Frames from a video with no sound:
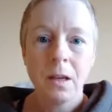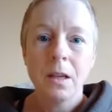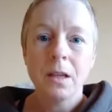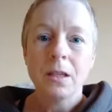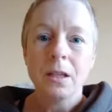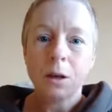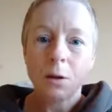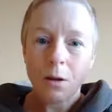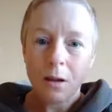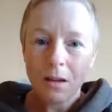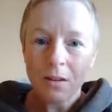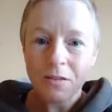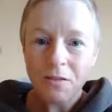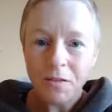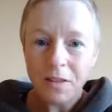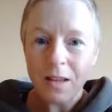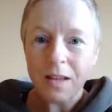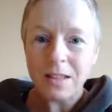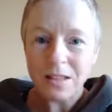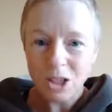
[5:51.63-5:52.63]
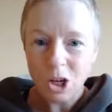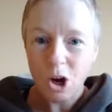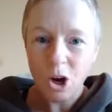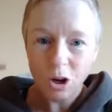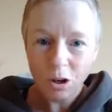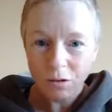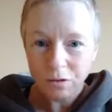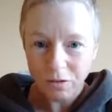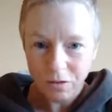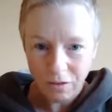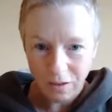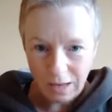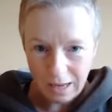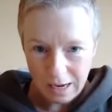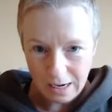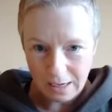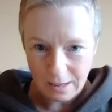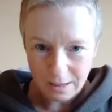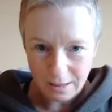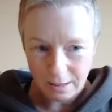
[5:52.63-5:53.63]
So if there's
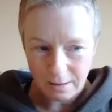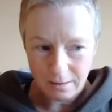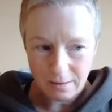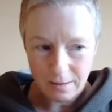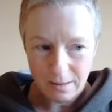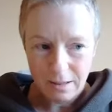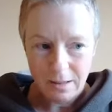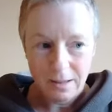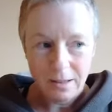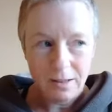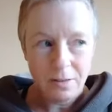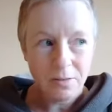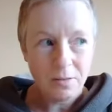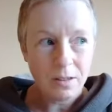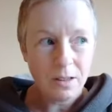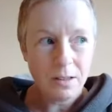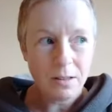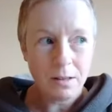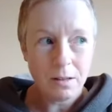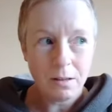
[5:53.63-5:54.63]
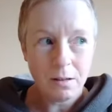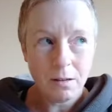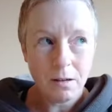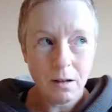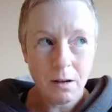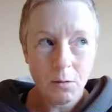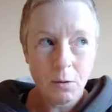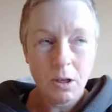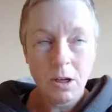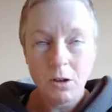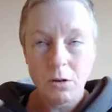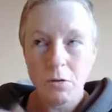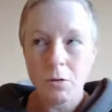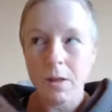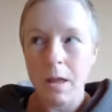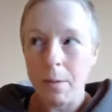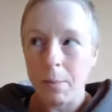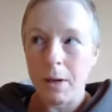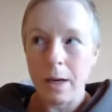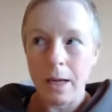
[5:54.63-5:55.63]
conflict, if there's, I want to do
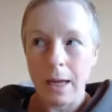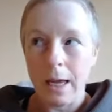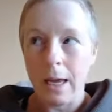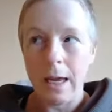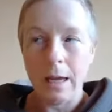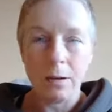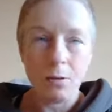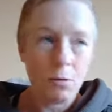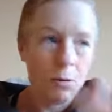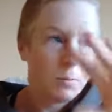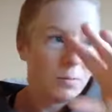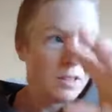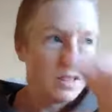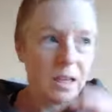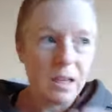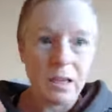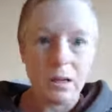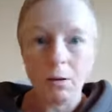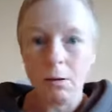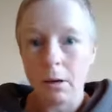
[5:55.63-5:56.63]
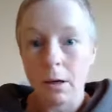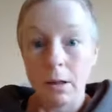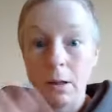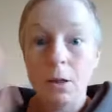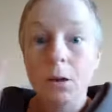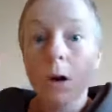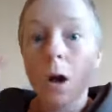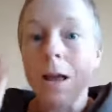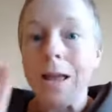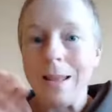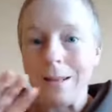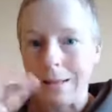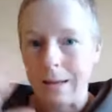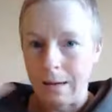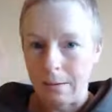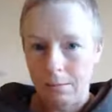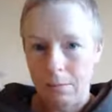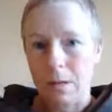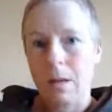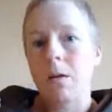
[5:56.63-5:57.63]
that but I can't, or I'm scared, or,
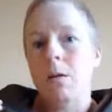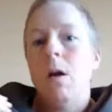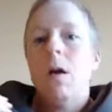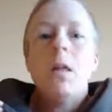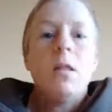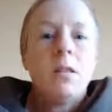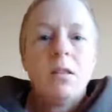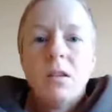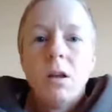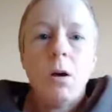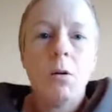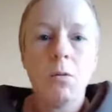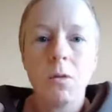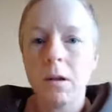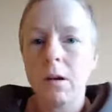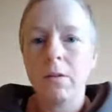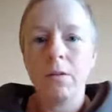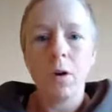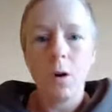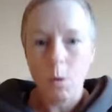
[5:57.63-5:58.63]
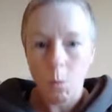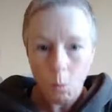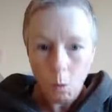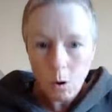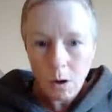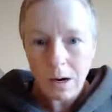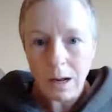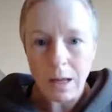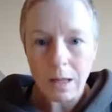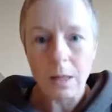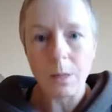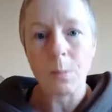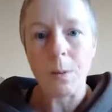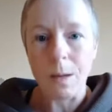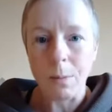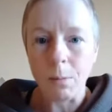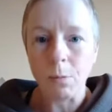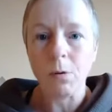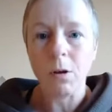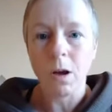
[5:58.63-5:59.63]
and this whole thing of, what are other
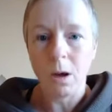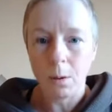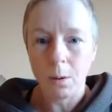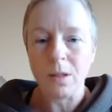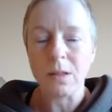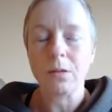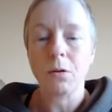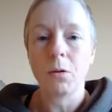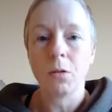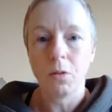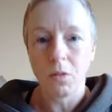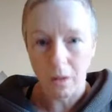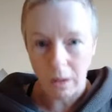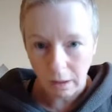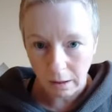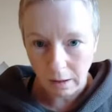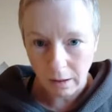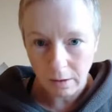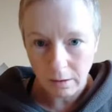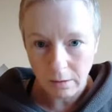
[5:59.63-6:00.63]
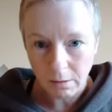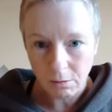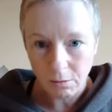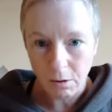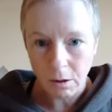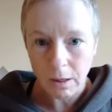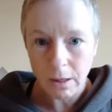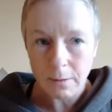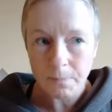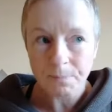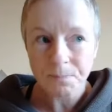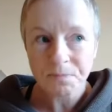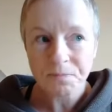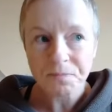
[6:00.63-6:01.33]
people going to think, right?